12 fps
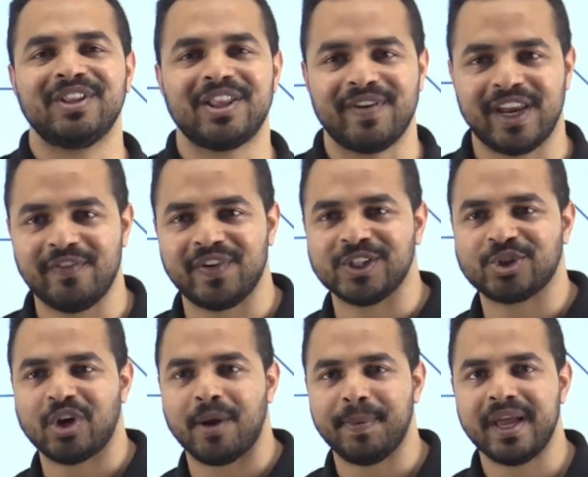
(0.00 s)
with the very
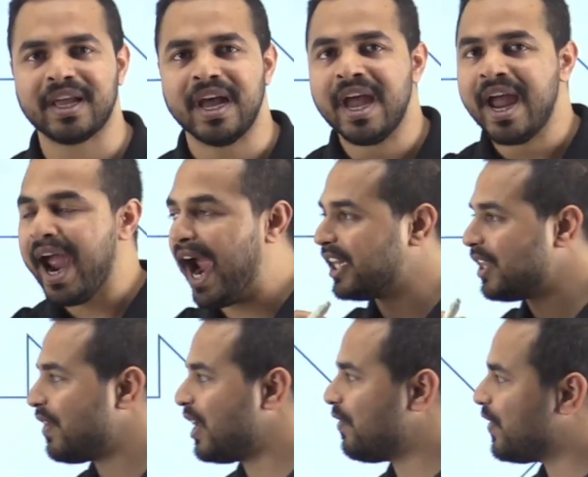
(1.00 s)
first topic, and the
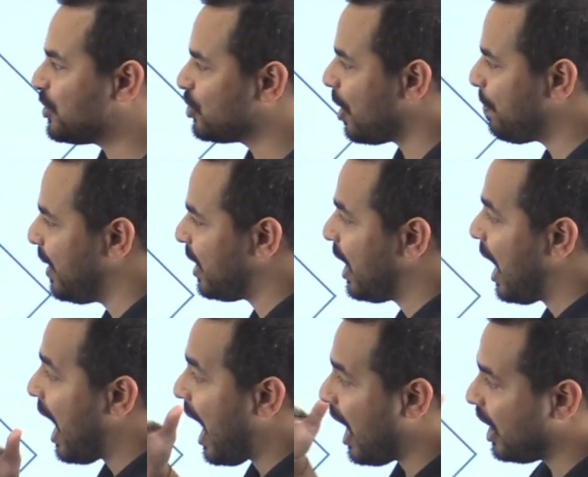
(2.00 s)
very first topic
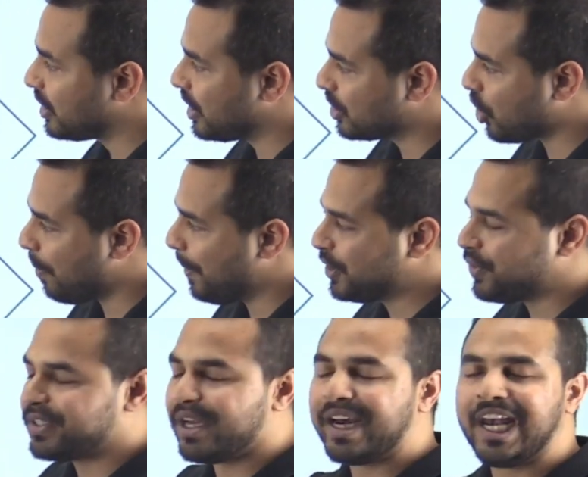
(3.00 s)
are the topics
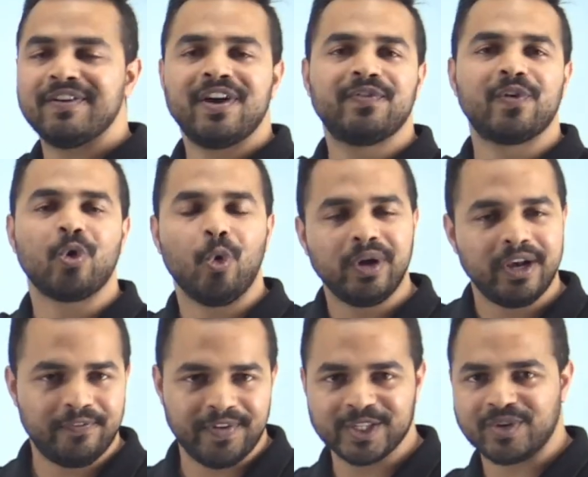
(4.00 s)
which are relevant for
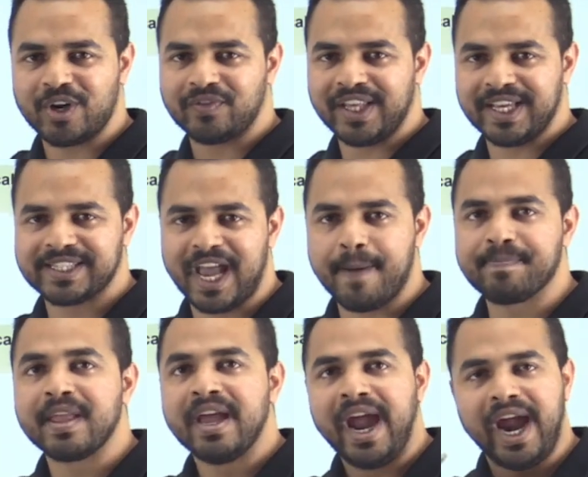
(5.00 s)
only phase one of the
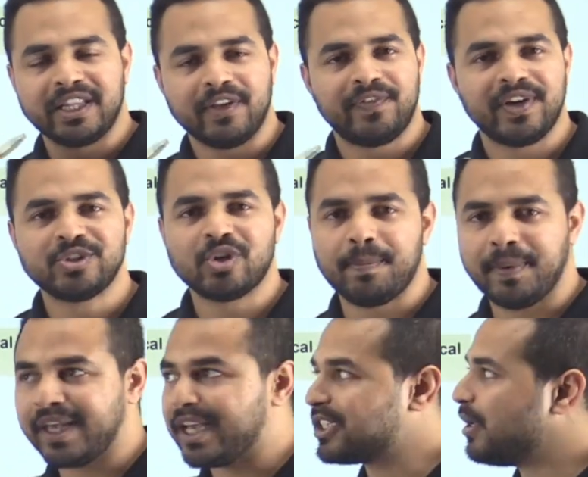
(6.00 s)
exam. And the first
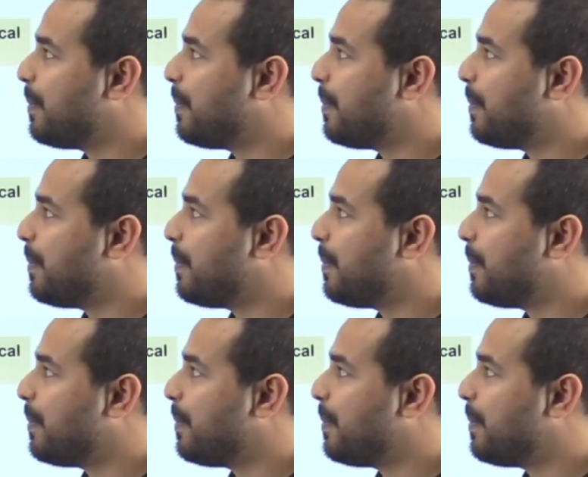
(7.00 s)
topic is